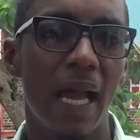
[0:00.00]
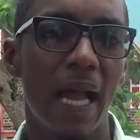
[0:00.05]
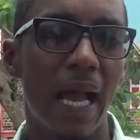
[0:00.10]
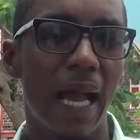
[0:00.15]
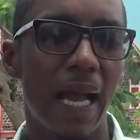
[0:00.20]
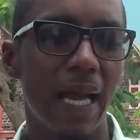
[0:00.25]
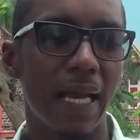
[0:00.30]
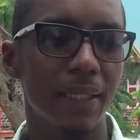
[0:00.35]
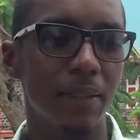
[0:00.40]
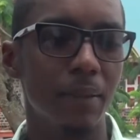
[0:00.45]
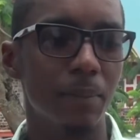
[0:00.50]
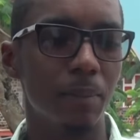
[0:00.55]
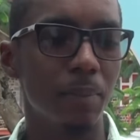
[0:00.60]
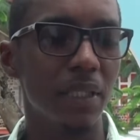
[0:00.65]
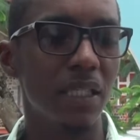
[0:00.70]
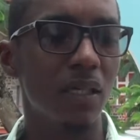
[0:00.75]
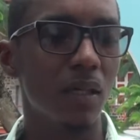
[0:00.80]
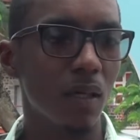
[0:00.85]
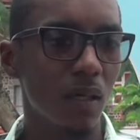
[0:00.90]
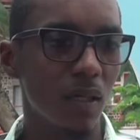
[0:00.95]
And
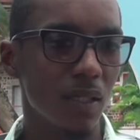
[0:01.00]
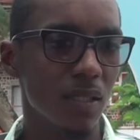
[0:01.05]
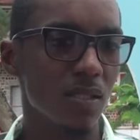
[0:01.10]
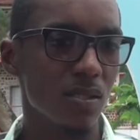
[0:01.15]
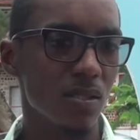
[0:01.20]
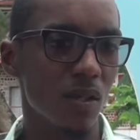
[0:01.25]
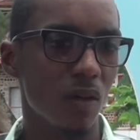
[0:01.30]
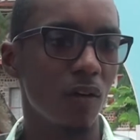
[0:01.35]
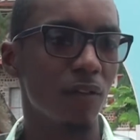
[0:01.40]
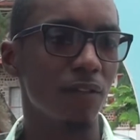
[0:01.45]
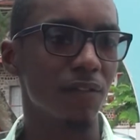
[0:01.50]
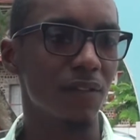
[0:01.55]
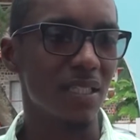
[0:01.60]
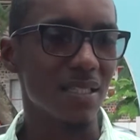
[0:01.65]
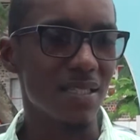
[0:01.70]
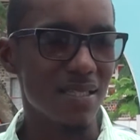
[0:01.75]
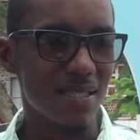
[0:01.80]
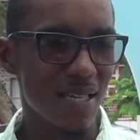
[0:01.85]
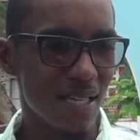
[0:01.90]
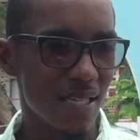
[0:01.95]
because of the
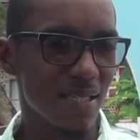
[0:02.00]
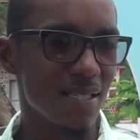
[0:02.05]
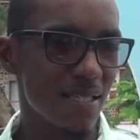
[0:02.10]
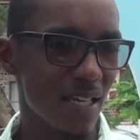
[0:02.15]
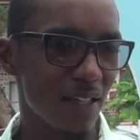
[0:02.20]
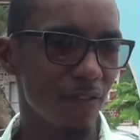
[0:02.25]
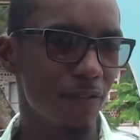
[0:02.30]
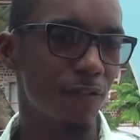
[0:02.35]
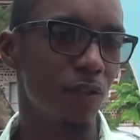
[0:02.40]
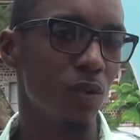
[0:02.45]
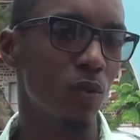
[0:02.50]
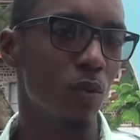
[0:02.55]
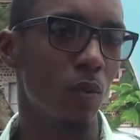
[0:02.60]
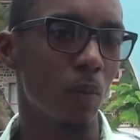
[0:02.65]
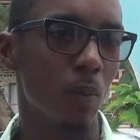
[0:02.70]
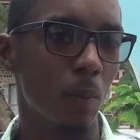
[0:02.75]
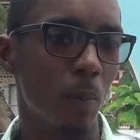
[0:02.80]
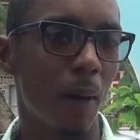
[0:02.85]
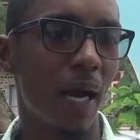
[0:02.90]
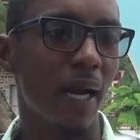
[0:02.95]
tainted view
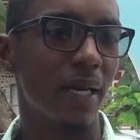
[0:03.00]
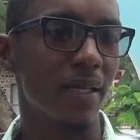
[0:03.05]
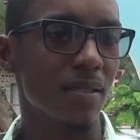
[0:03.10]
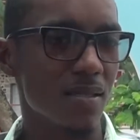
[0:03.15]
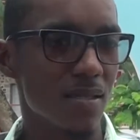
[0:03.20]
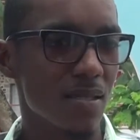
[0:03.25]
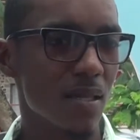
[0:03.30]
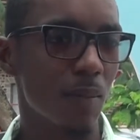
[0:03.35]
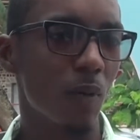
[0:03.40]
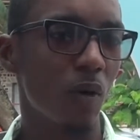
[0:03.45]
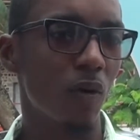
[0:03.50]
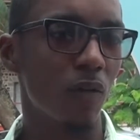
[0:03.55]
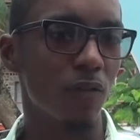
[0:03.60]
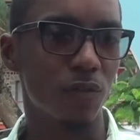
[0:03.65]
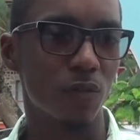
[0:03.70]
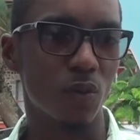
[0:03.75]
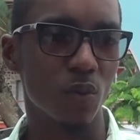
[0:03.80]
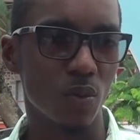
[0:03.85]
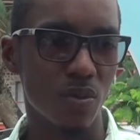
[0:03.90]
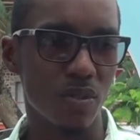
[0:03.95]
by some
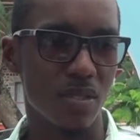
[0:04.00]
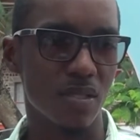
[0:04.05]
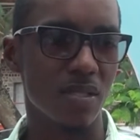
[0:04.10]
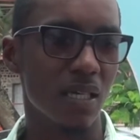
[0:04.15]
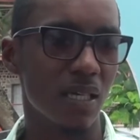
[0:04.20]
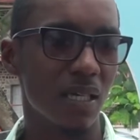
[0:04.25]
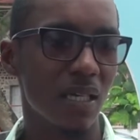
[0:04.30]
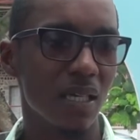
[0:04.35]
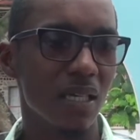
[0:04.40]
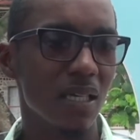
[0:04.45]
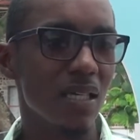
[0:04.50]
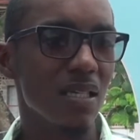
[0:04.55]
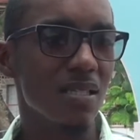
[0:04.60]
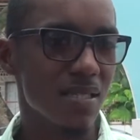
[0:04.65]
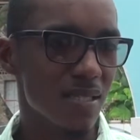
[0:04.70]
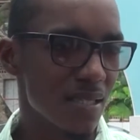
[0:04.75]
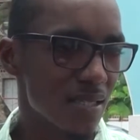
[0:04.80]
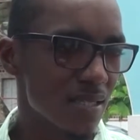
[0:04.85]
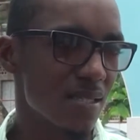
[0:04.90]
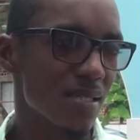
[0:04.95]
of those
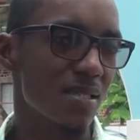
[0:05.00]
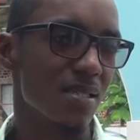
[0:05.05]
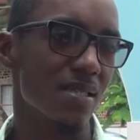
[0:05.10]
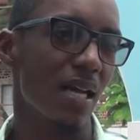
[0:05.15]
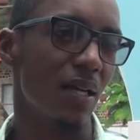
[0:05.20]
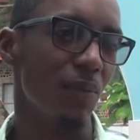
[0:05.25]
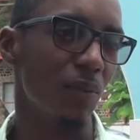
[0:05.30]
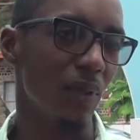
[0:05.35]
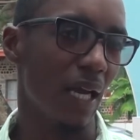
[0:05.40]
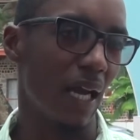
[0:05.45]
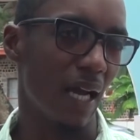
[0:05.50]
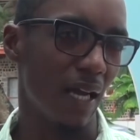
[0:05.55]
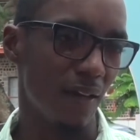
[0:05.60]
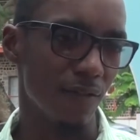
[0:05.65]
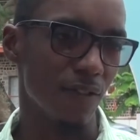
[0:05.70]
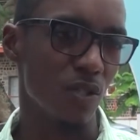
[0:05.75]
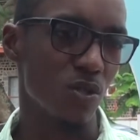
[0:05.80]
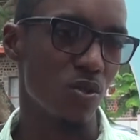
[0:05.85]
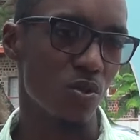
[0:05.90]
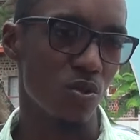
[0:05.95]
instances that we
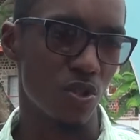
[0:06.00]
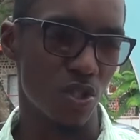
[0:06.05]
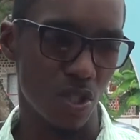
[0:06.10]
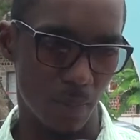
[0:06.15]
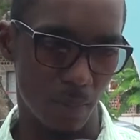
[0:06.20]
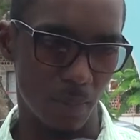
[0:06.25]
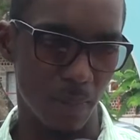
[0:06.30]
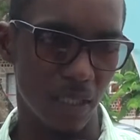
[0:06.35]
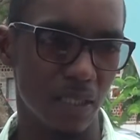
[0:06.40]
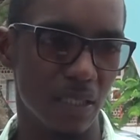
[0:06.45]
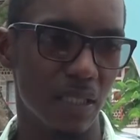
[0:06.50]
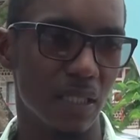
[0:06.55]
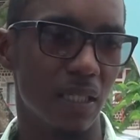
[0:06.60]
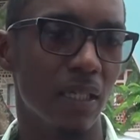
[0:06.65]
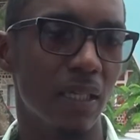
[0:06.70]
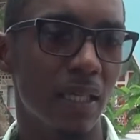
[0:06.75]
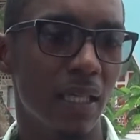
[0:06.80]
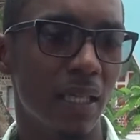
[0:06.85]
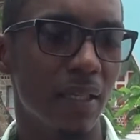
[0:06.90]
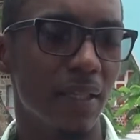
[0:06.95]
have in social media,
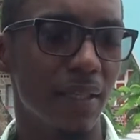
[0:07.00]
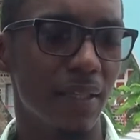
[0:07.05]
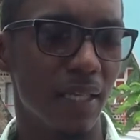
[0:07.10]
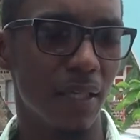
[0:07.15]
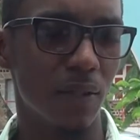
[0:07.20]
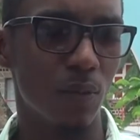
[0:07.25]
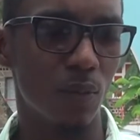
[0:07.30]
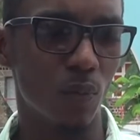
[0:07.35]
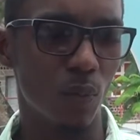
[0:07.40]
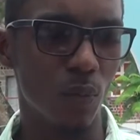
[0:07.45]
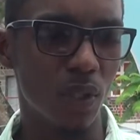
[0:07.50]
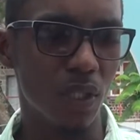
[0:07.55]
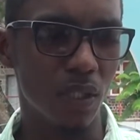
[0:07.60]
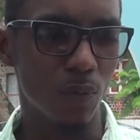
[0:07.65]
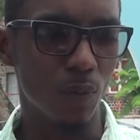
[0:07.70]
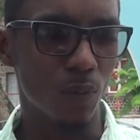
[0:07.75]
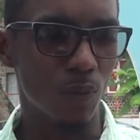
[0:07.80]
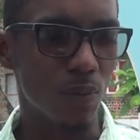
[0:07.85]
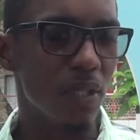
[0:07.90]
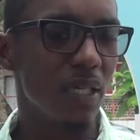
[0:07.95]
then we
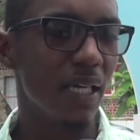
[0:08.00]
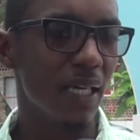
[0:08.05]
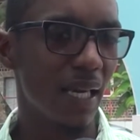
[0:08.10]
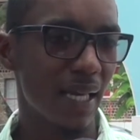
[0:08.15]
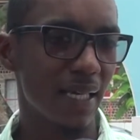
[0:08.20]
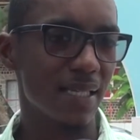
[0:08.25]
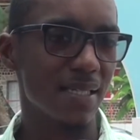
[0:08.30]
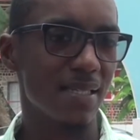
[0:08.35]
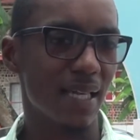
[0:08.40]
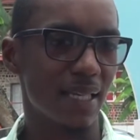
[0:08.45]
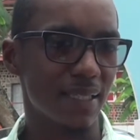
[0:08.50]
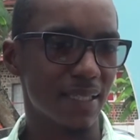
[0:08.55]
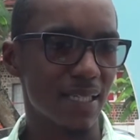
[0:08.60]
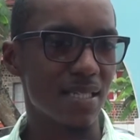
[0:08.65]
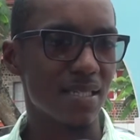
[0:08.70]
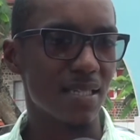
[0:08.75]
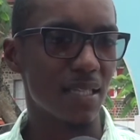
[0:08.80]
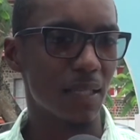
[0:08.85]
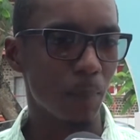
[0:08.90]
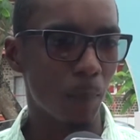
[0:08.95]
realize that
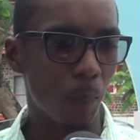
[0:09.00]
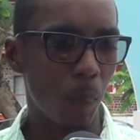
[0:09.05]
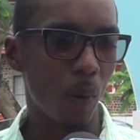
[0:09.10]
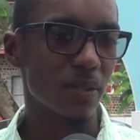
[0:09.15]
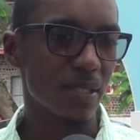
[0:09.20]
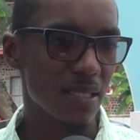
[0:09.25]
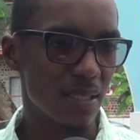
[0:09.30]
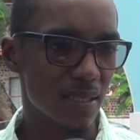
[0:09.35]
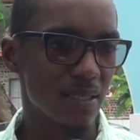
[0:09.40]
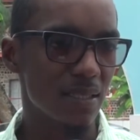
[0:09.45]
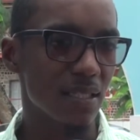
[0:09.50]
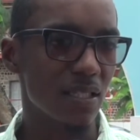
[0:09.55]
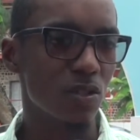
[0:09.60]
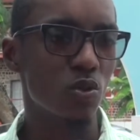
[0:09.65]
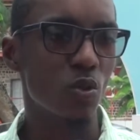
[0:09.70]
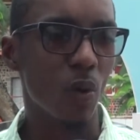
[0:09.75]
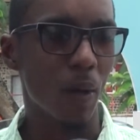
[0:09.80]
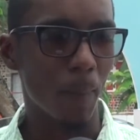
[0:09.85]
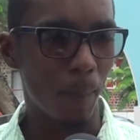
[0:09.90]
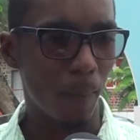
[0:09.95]
there's an important need
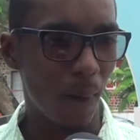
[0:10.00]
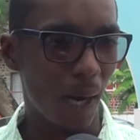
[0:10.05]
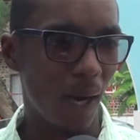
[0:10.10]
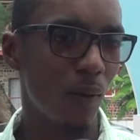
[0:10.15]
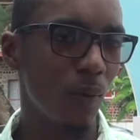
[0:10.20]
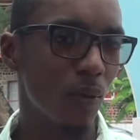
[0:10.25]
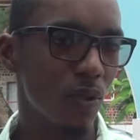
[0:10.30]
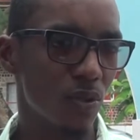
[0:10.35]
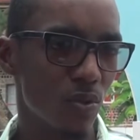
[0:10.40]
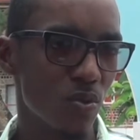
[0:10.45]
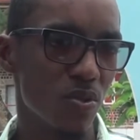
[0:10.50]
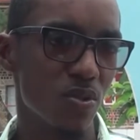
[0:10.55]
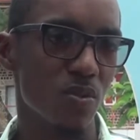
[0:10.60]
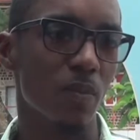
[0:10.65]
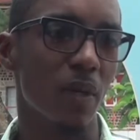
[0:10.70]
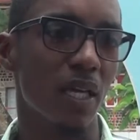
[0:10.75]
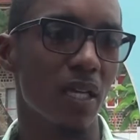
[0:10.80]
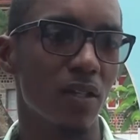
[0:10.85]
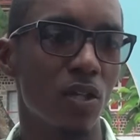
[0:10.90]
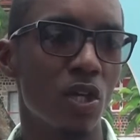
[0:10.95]
to empower those
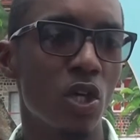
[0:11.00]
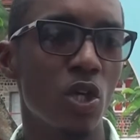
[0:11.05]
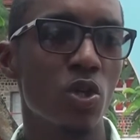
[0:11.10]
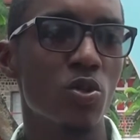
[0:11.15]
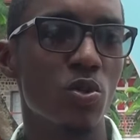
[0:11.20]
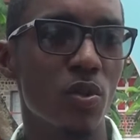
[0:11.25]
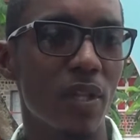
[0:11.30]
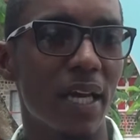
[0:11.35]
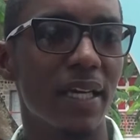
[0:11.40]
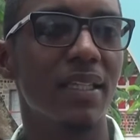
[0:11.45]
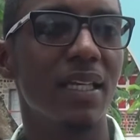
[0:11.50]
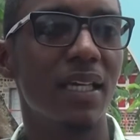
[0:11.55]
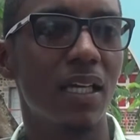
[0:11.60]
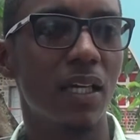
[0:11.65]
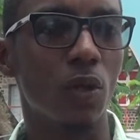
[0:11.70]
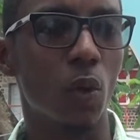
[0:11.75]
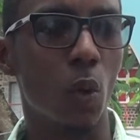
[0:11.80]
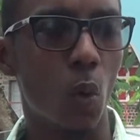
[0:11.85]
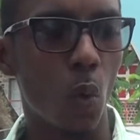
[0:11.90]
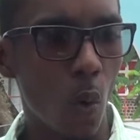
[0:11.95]
men so that they
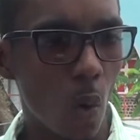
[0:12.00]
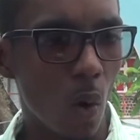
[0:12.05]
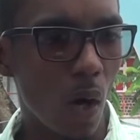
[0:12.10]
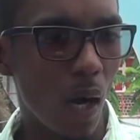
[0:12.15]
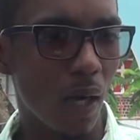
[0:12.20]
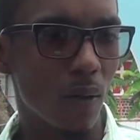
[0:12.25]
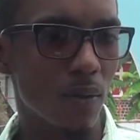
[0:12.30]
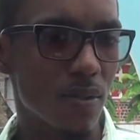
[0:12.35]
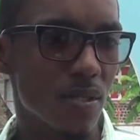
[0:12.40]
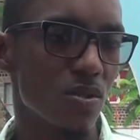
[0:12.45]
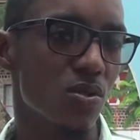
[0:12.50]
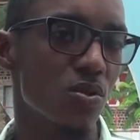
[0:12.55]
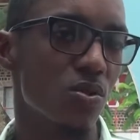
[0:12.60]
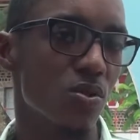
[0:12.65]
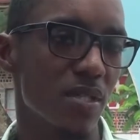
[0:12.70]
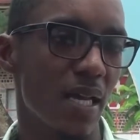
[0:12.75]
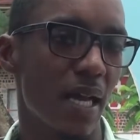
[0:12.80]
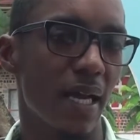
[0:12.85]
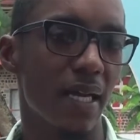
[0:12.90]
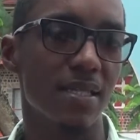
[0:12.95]
can go out in
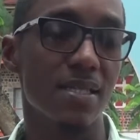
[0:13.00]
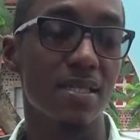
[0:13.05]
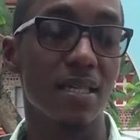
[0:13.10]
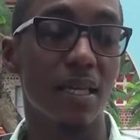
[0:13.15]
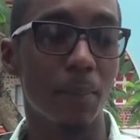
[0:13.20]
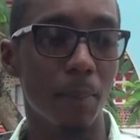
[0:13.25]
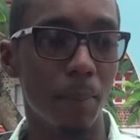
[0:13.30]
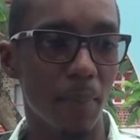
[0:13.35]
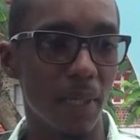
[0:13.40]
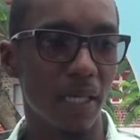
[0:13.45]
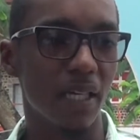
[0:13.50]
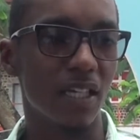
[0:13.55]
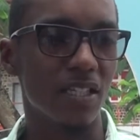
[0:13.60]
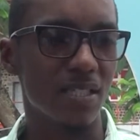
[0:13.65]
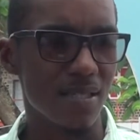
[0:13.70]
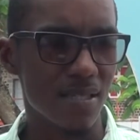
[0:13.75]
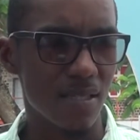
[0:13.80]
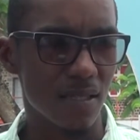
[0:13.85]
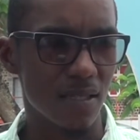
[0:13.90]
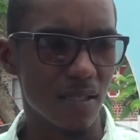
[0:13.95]
society and make a
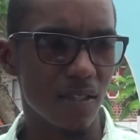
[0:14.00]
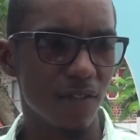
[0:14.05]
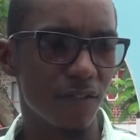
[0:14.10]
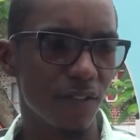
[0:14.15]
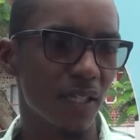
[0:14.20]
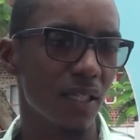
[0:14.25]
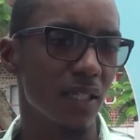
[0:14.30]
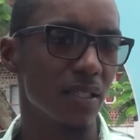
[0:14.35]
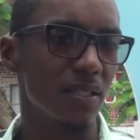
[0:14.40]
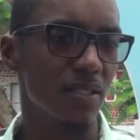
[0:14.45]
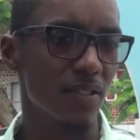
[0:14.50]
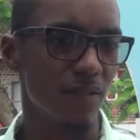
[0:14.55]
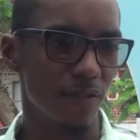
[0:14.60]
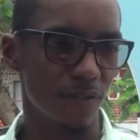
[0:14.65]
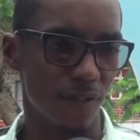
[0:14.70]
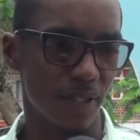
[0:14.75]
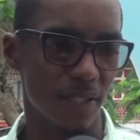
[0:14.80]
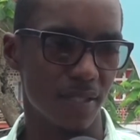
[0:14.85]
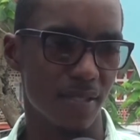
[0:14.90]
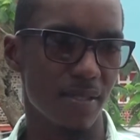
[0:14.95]
significant
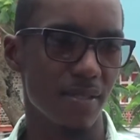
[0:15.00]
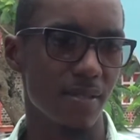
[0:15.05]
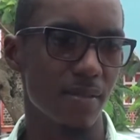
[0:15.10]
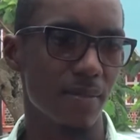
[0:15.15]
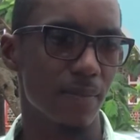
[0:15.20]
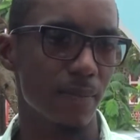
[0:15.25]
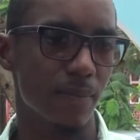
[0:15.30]
difference.